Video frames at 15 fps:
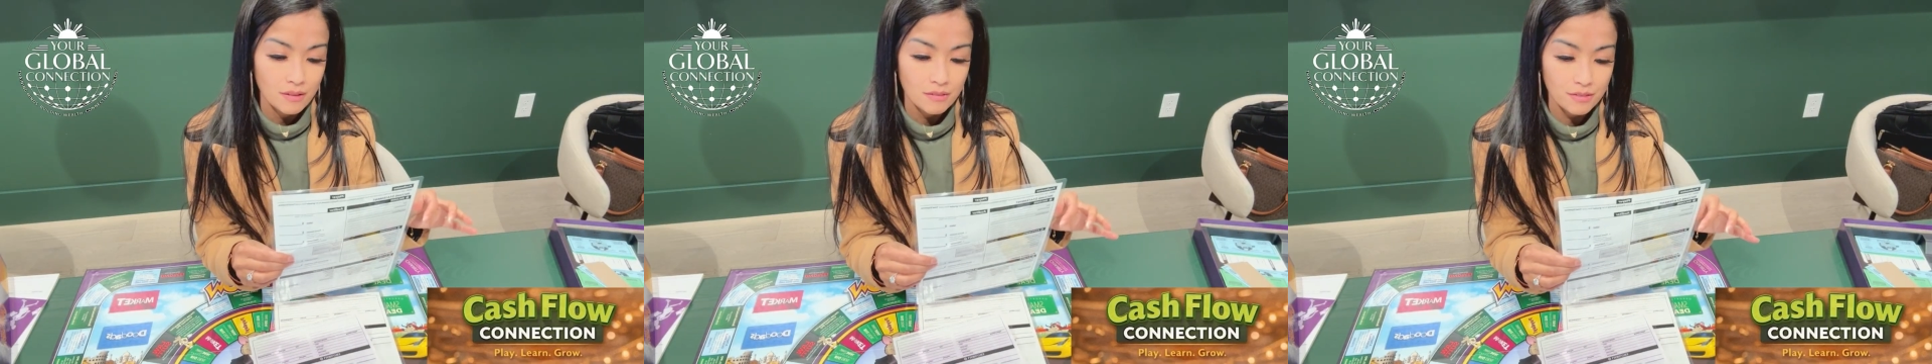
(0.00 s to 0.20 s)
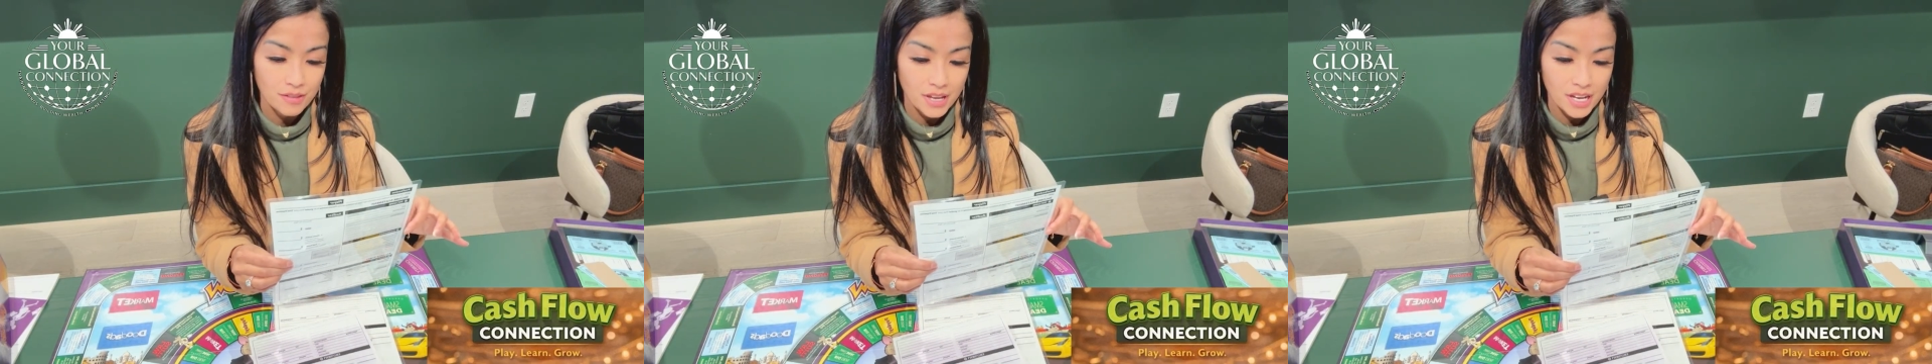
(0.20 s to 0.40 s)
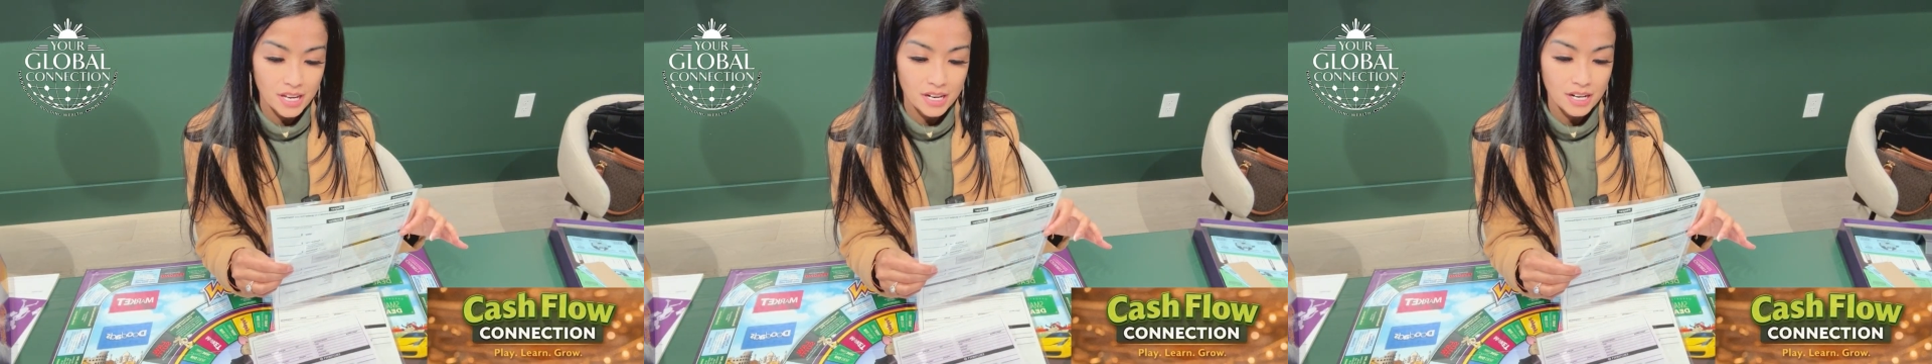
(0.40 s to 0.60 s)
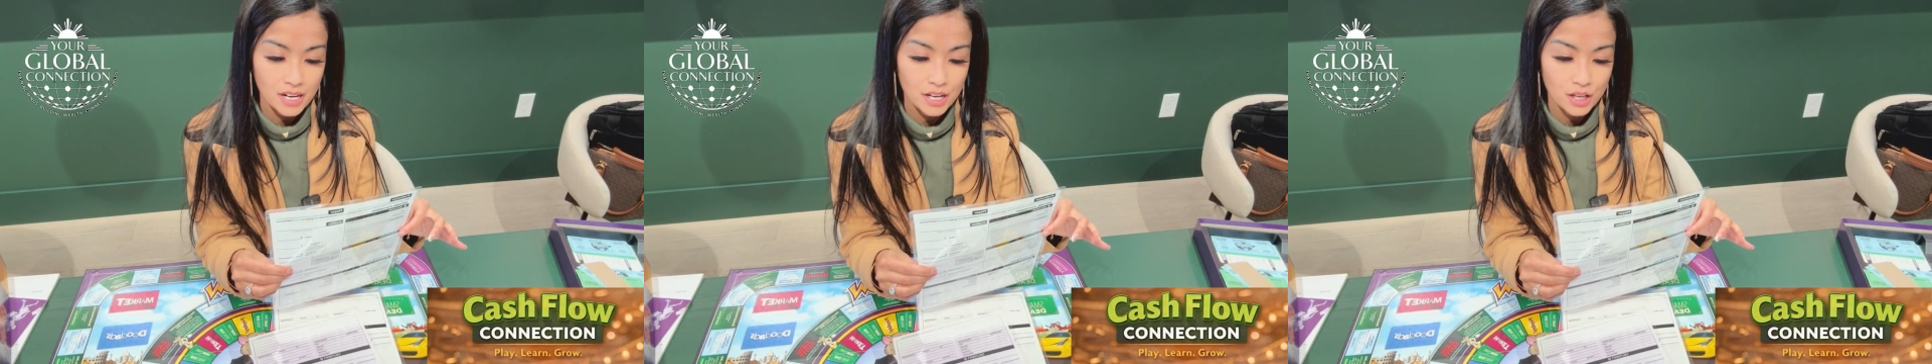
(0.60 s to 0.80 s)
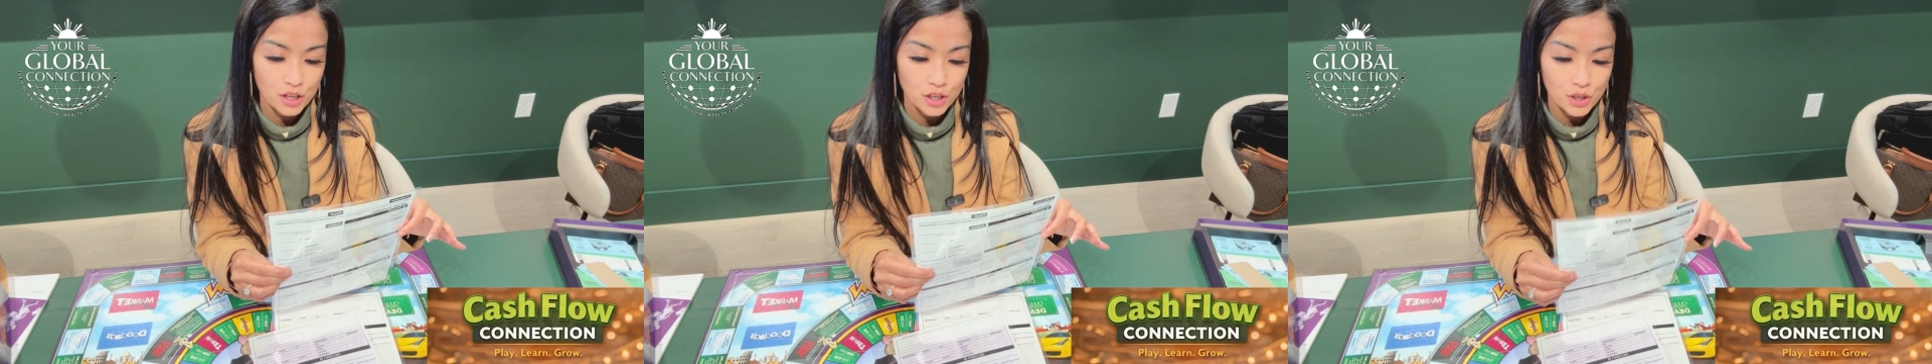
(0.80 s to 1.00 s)
then
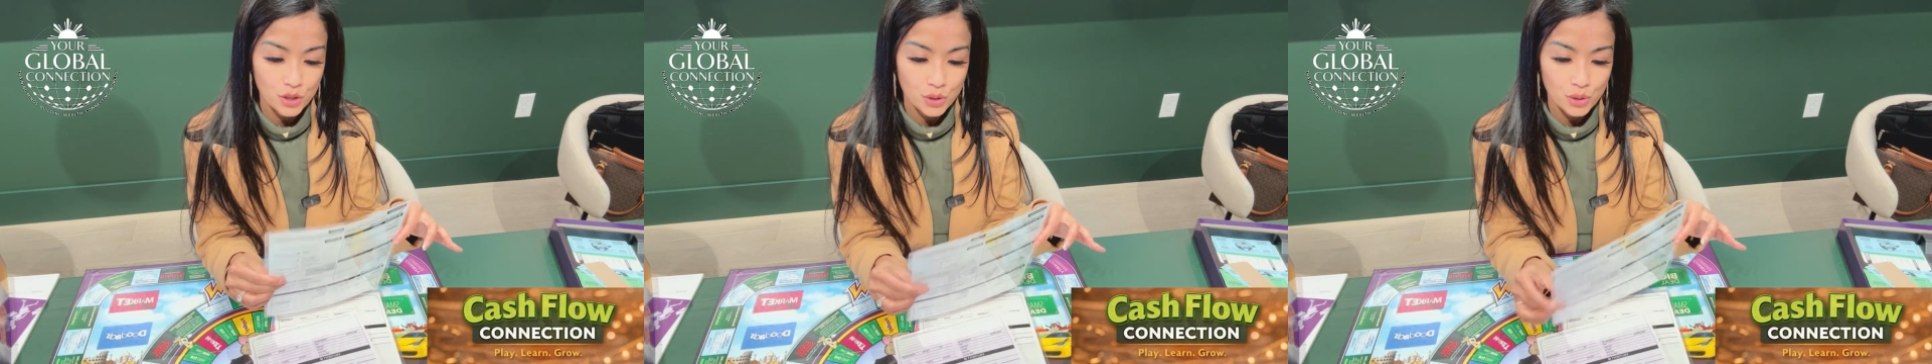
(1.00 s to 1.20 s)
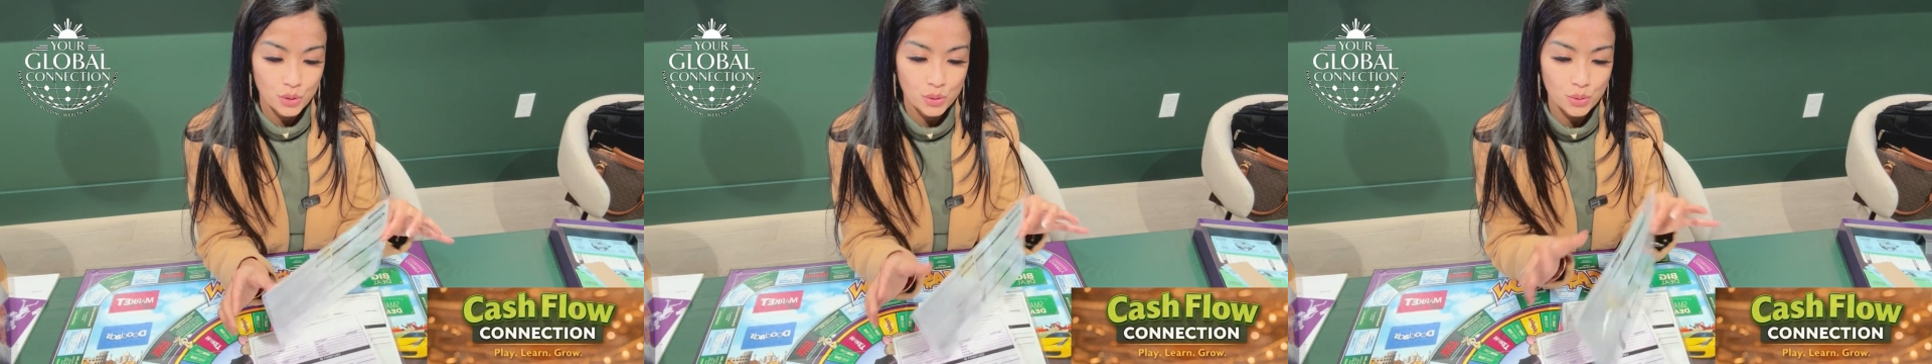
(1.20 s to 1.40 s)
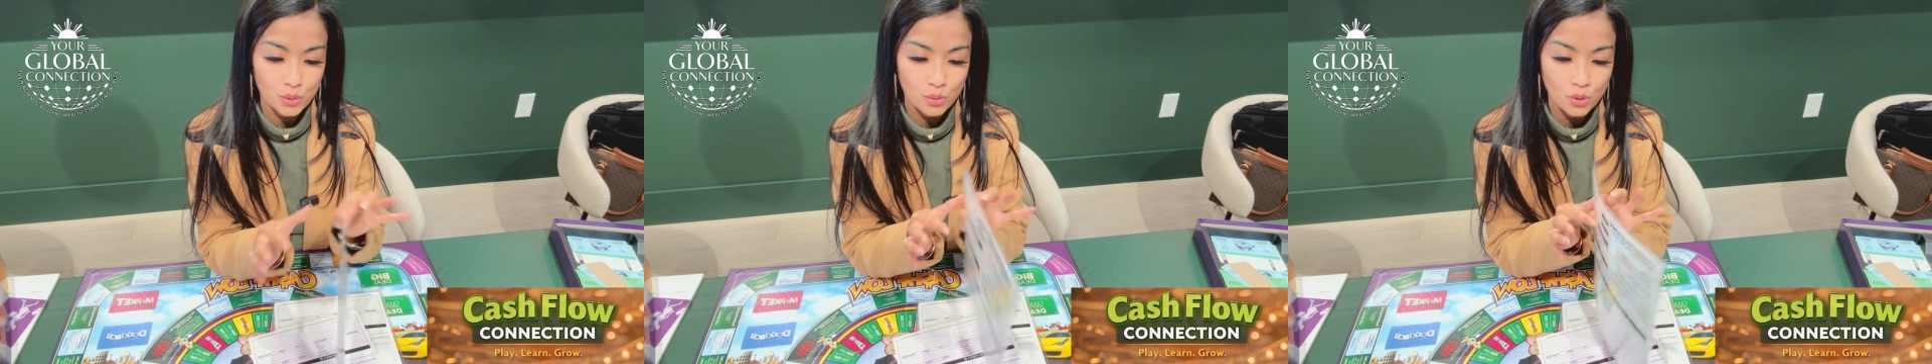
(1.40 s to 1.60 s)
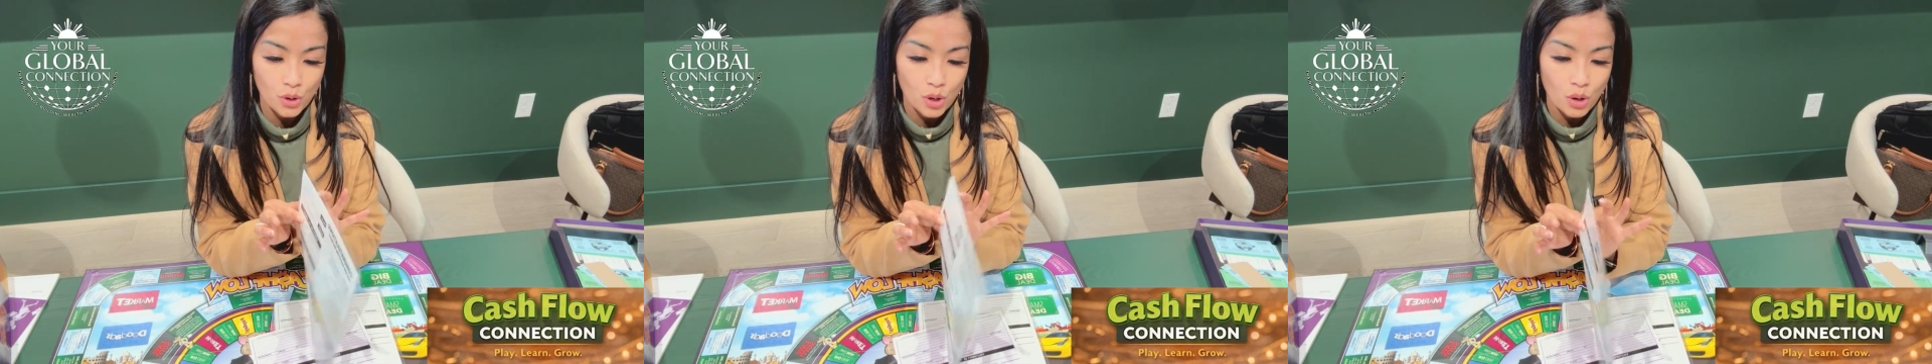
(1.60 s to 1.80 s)
you